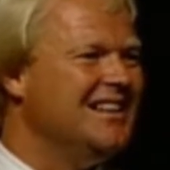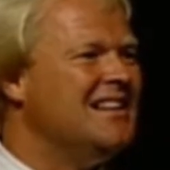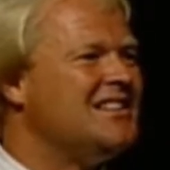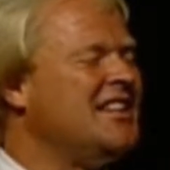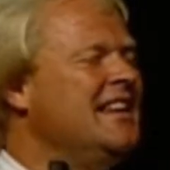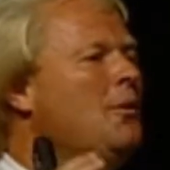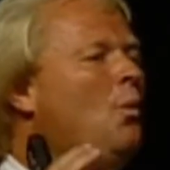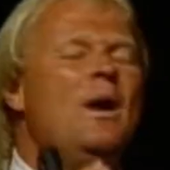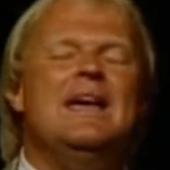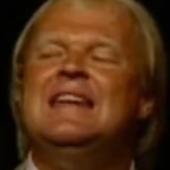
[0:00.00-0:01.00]
See,
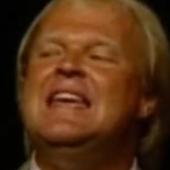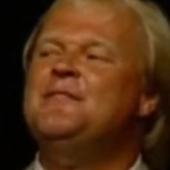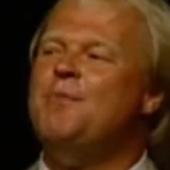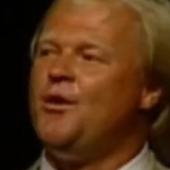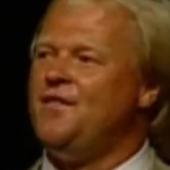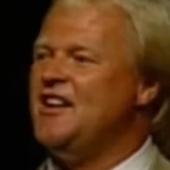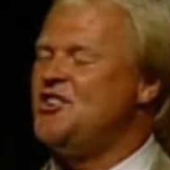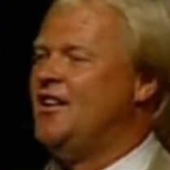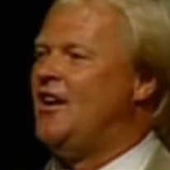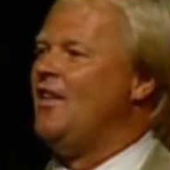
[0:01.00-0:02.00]
we need
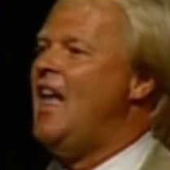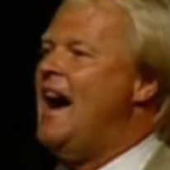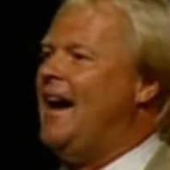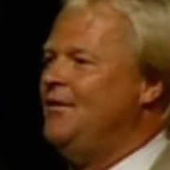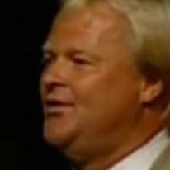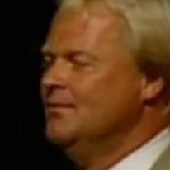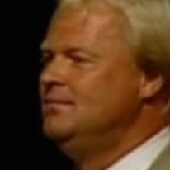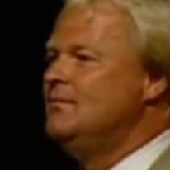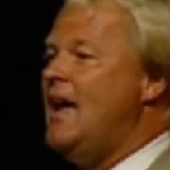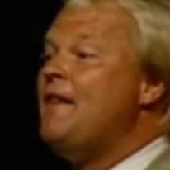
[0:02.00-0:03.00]
motivation in our lives
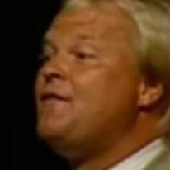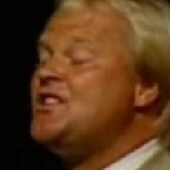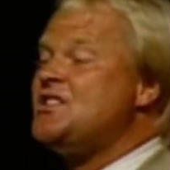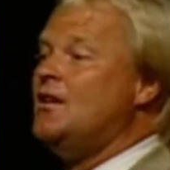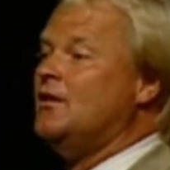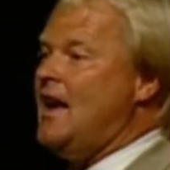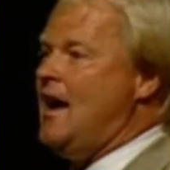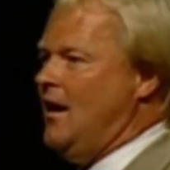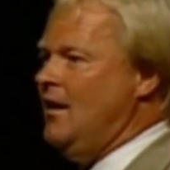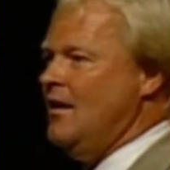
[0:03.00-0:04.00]
every single
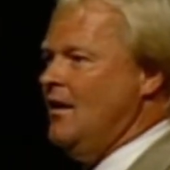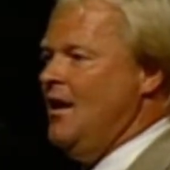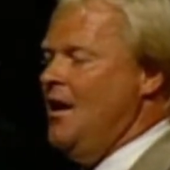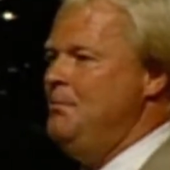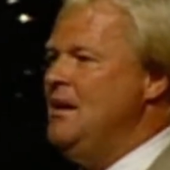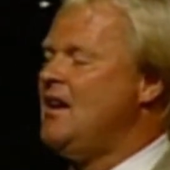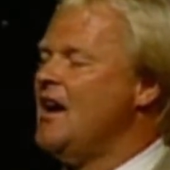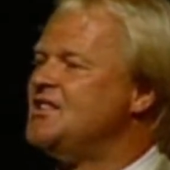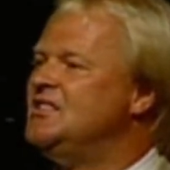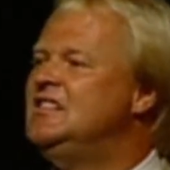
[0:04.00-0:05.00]
day
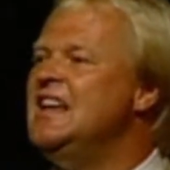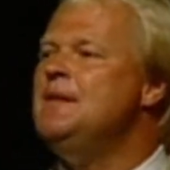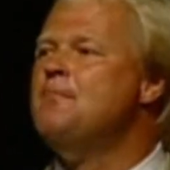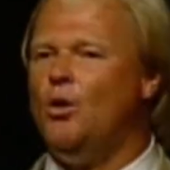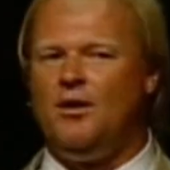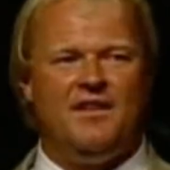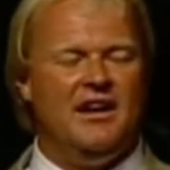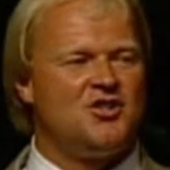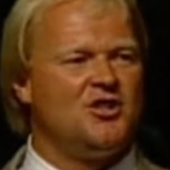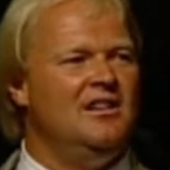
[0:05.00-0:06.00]
because
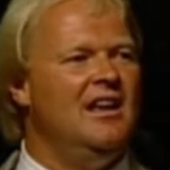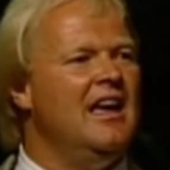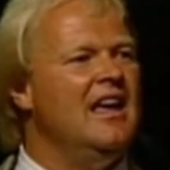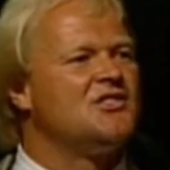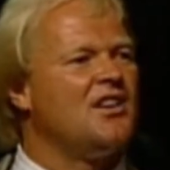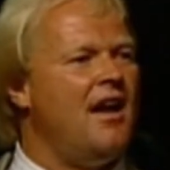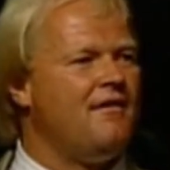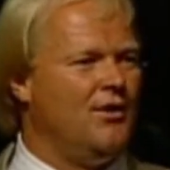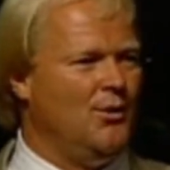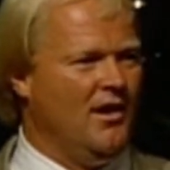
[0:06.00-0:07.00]
demotivation is
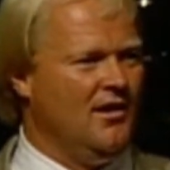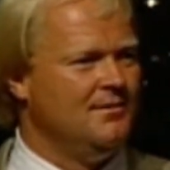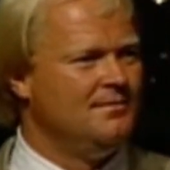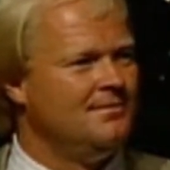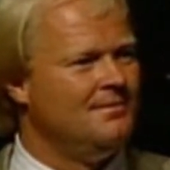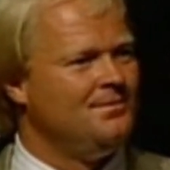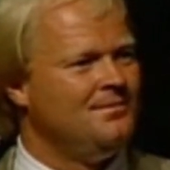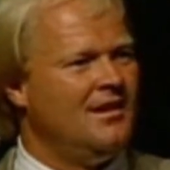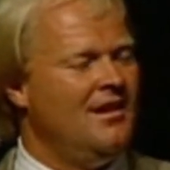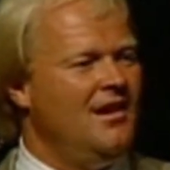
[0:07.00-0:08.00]
everywhere.
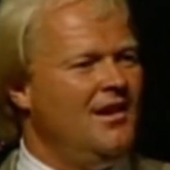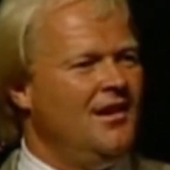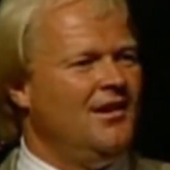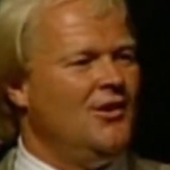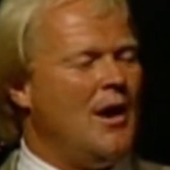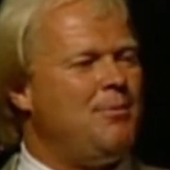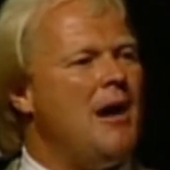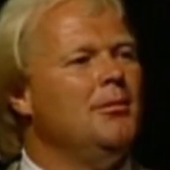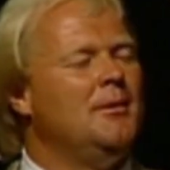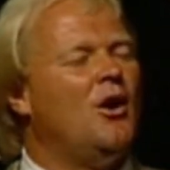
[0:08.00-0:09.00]
You know, I
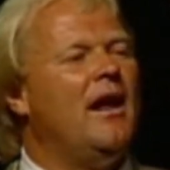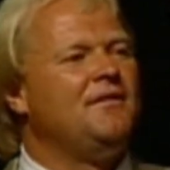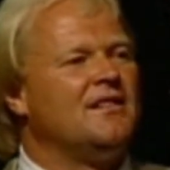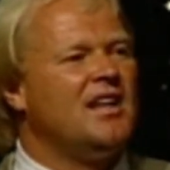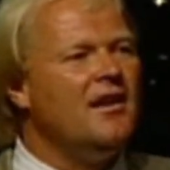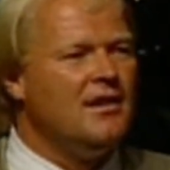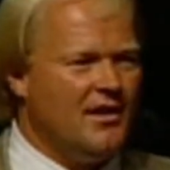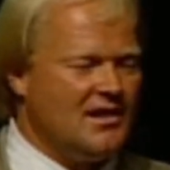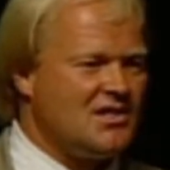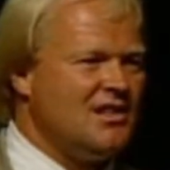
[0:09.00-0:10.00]
probably don't have to tell you
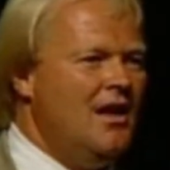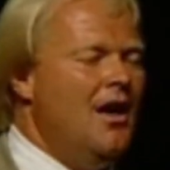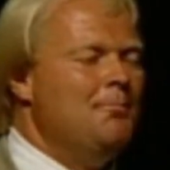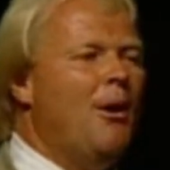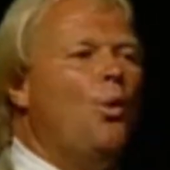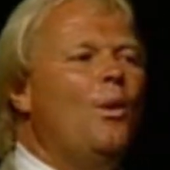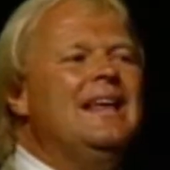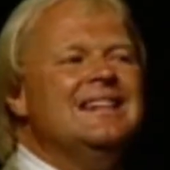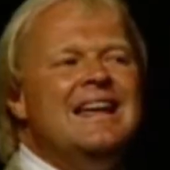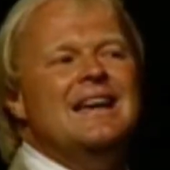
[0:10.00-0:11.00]
this, but
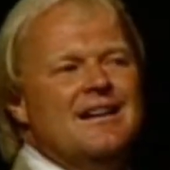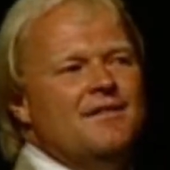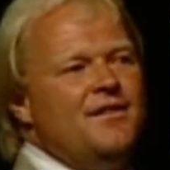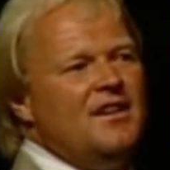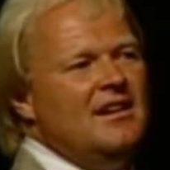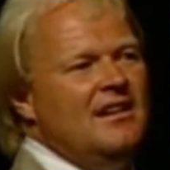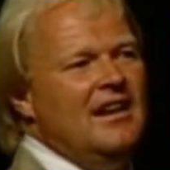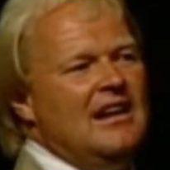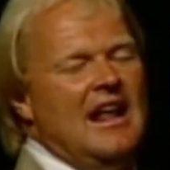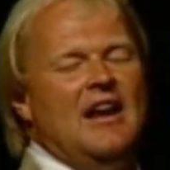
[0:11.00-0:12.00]
we live
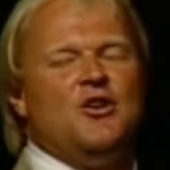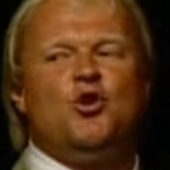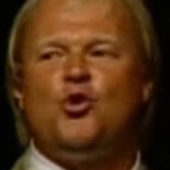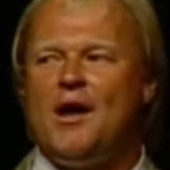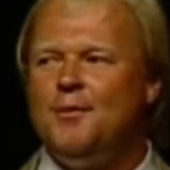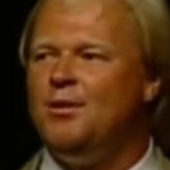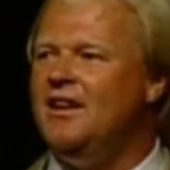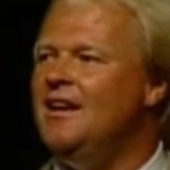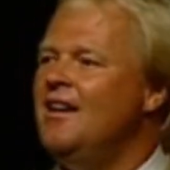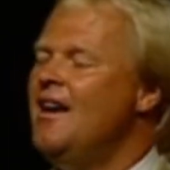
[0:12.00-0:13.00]
in an
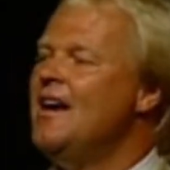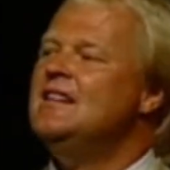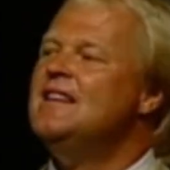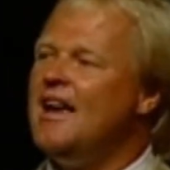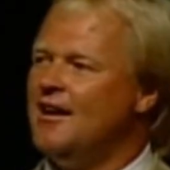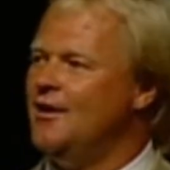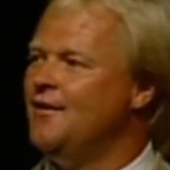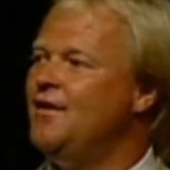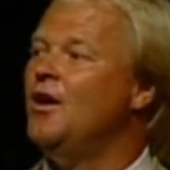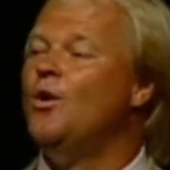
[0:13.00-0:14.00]
incredibly
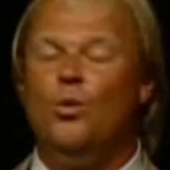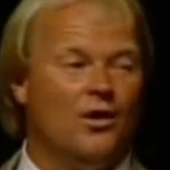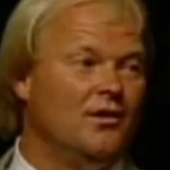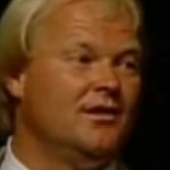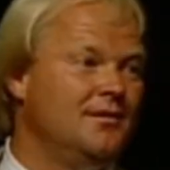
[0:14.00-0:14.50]
negative world.